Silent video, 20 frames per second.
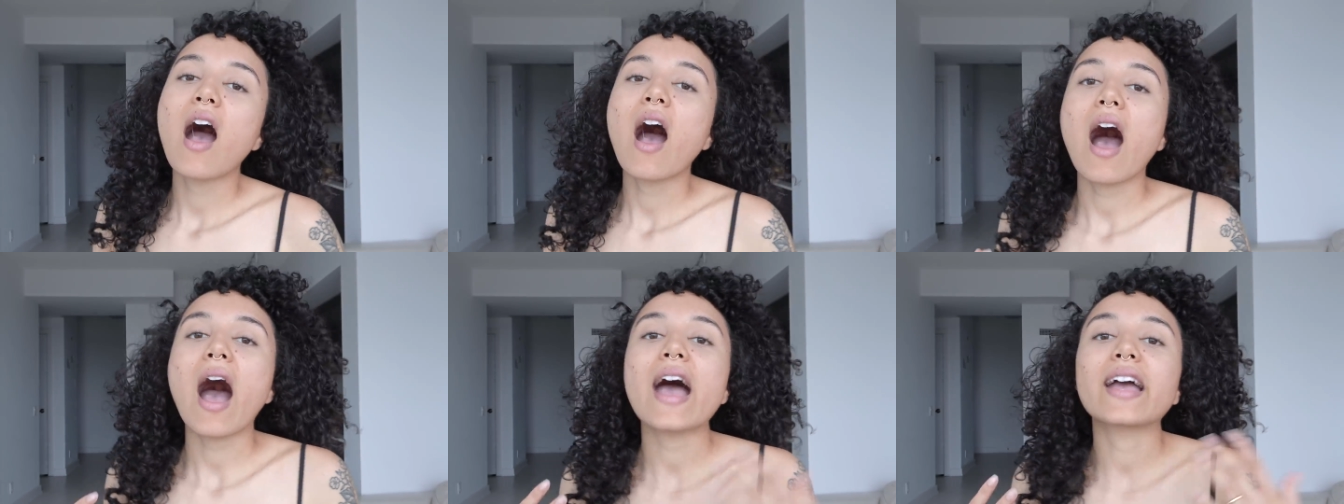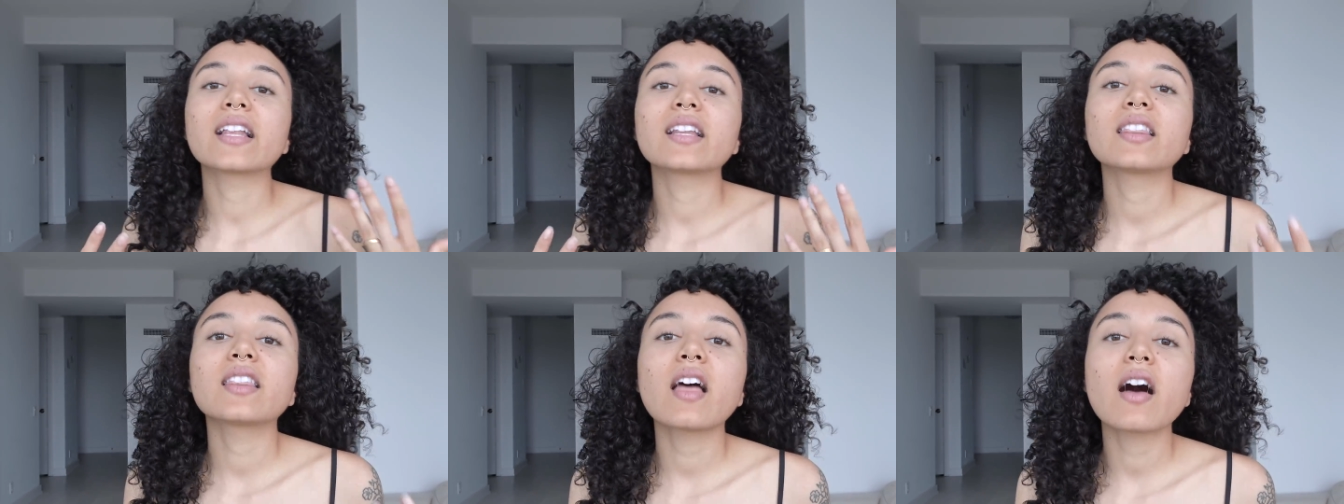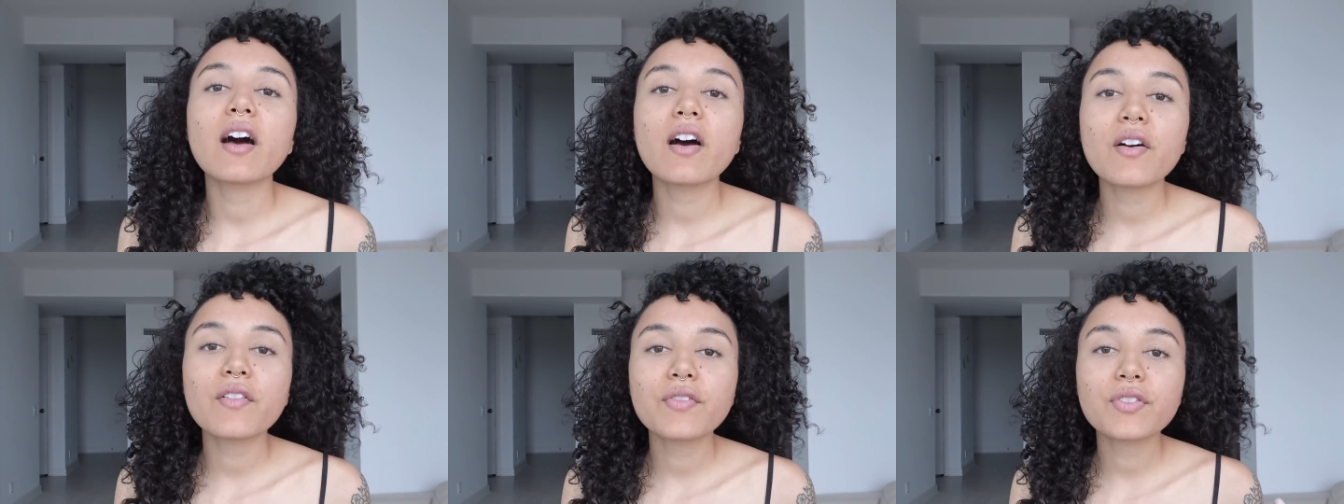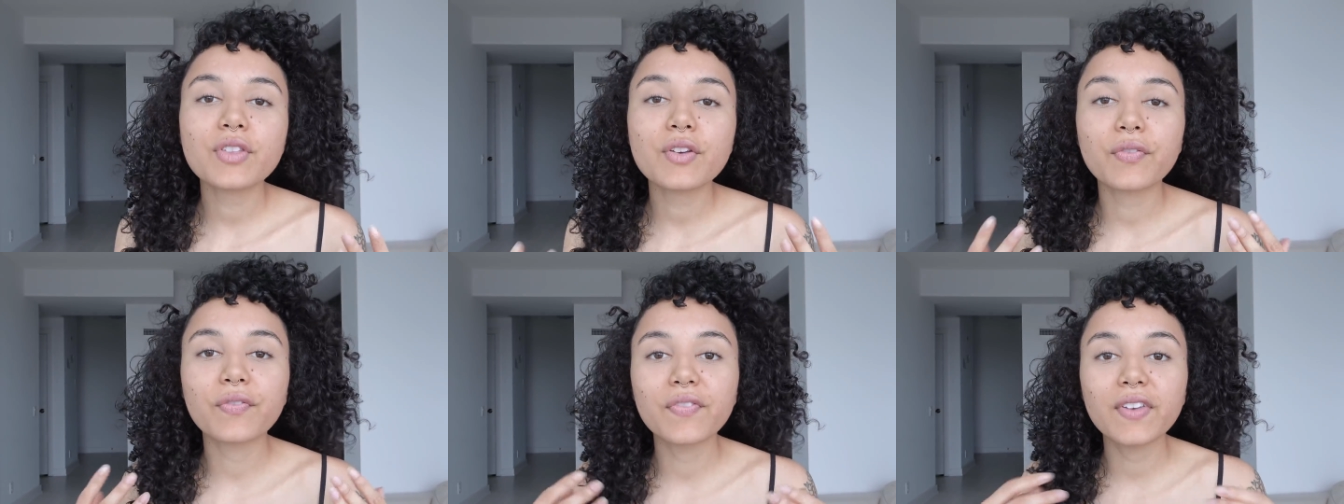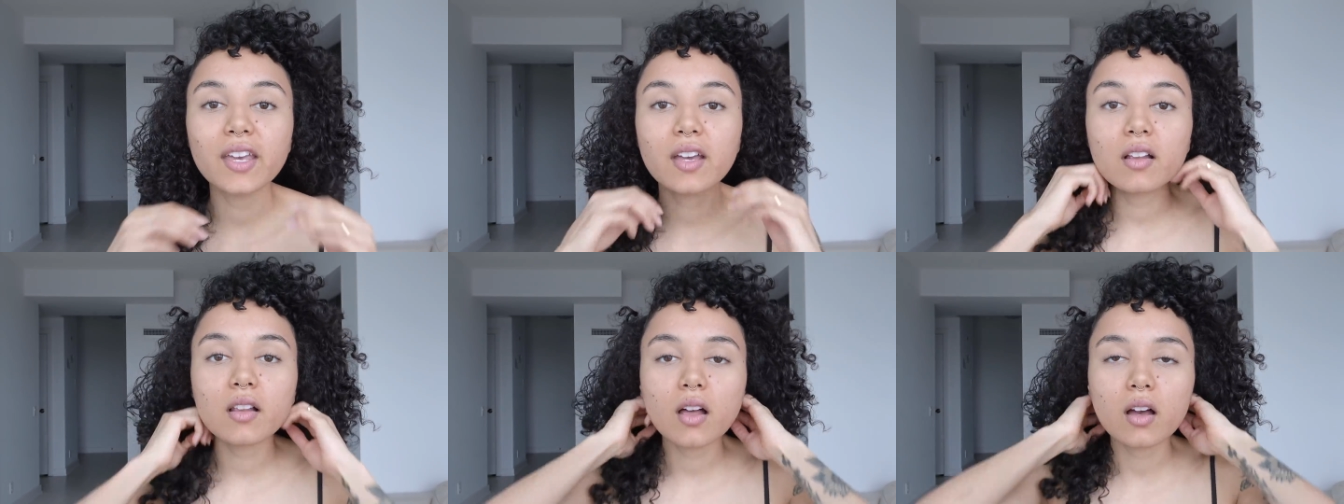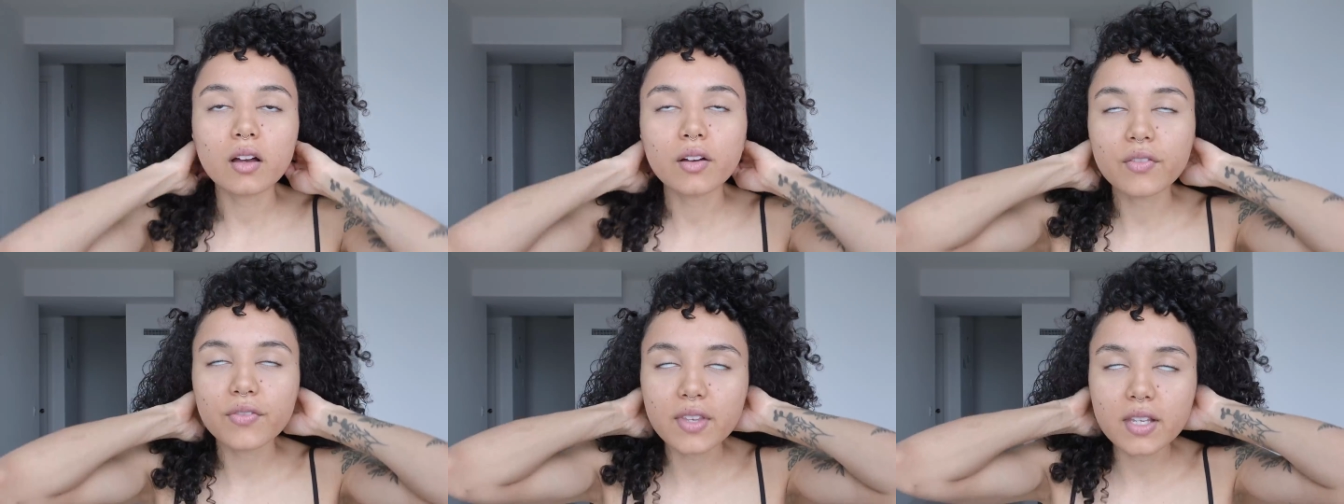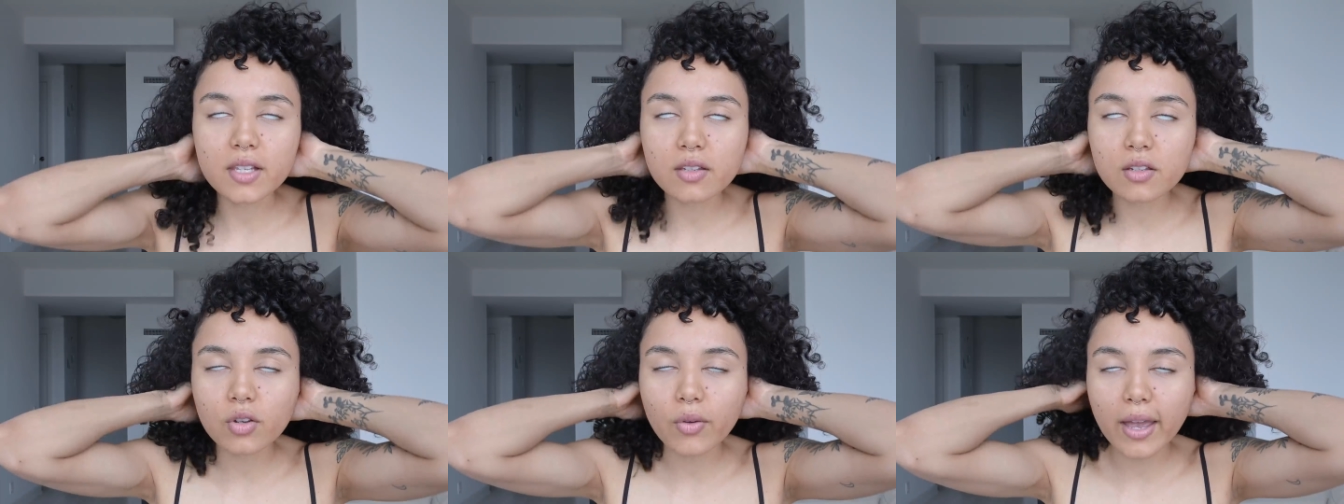I love the feel of
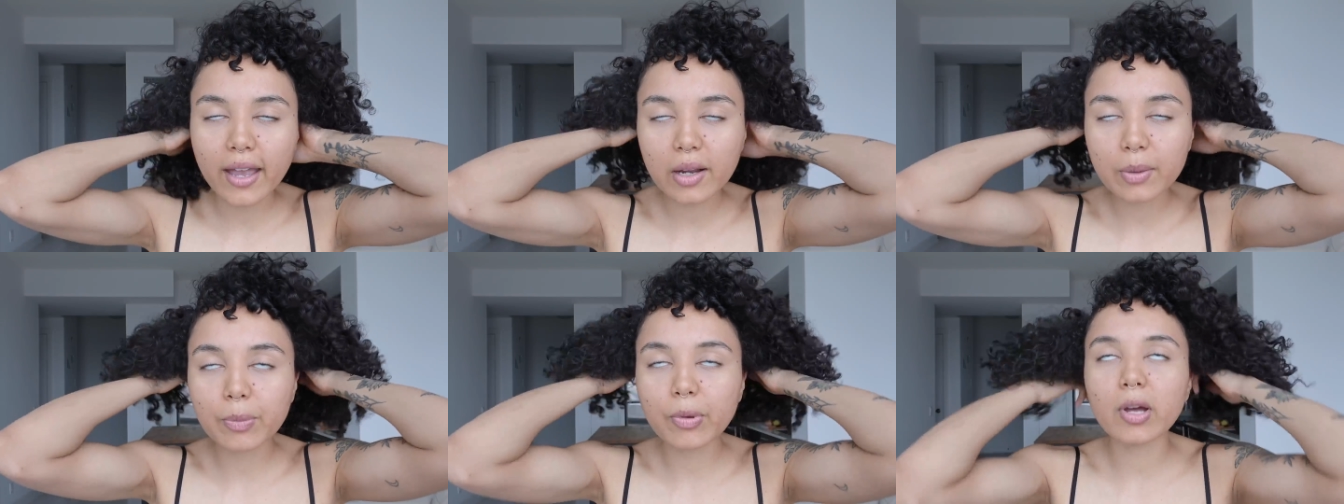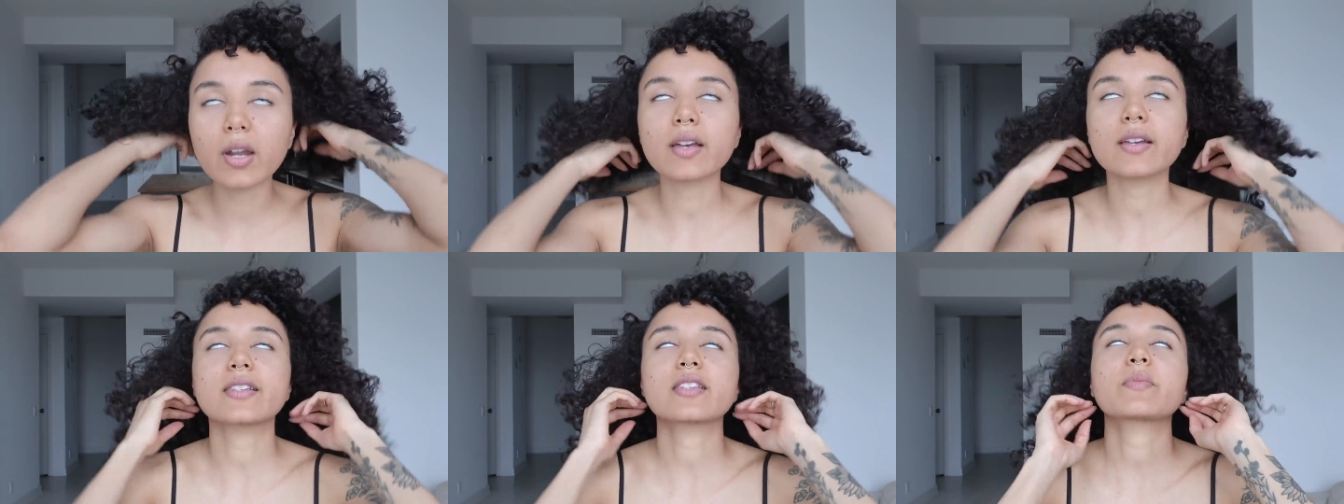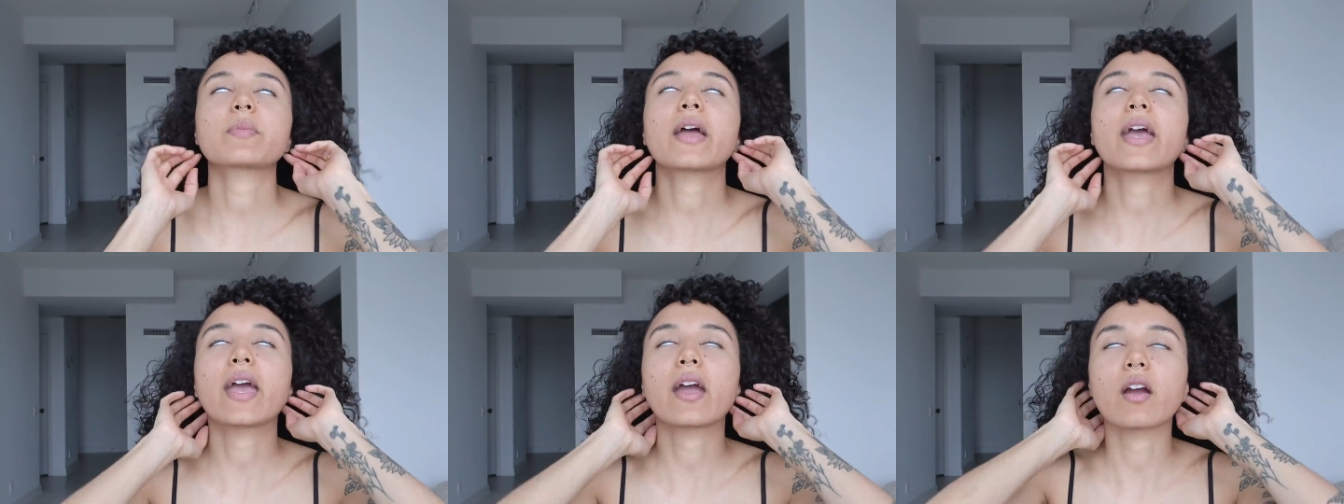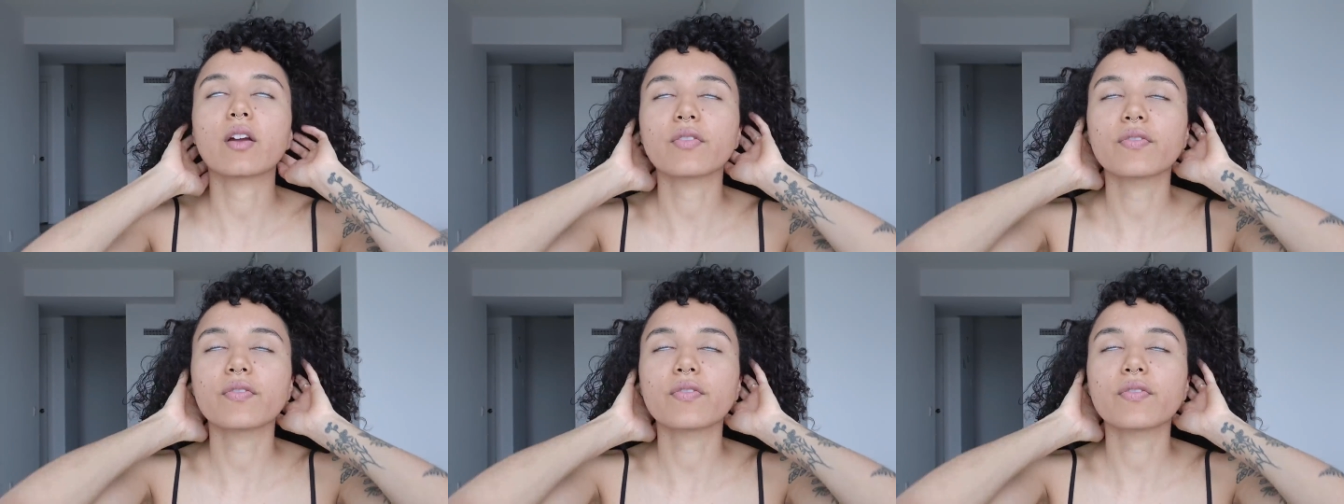these new hair products in my hair.